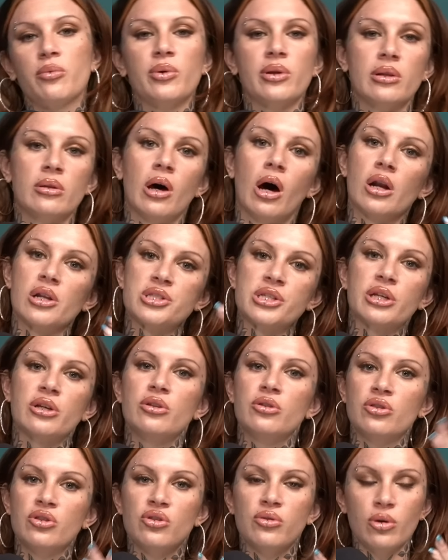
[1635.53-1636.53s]
We honestly
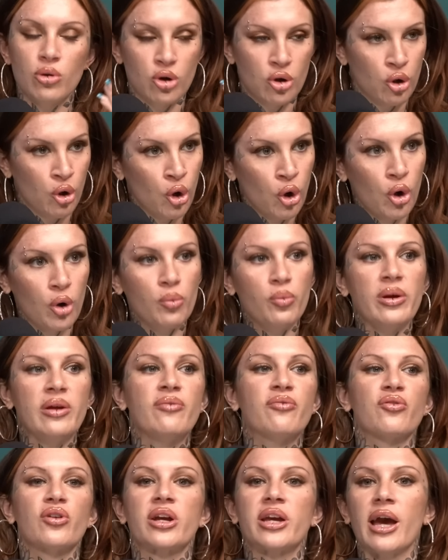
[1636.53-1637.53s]
we
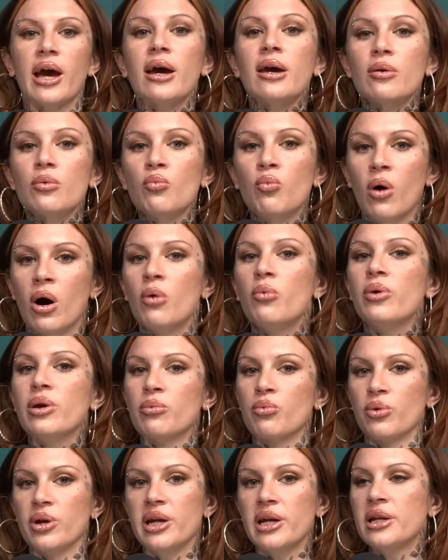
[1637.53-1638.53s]
forget what we
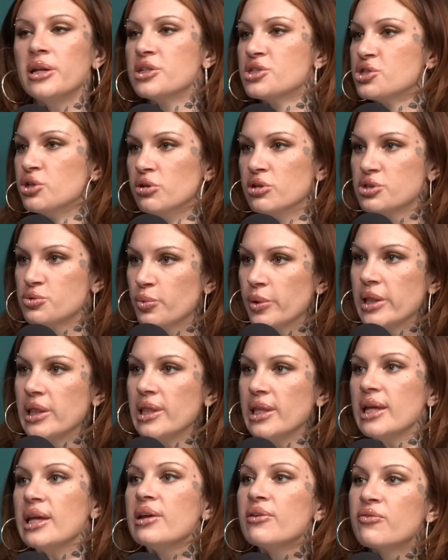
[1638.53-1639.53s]
read as soon as we
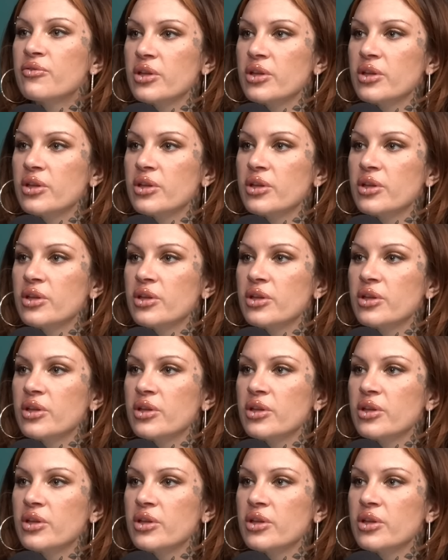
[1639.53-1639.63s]
leave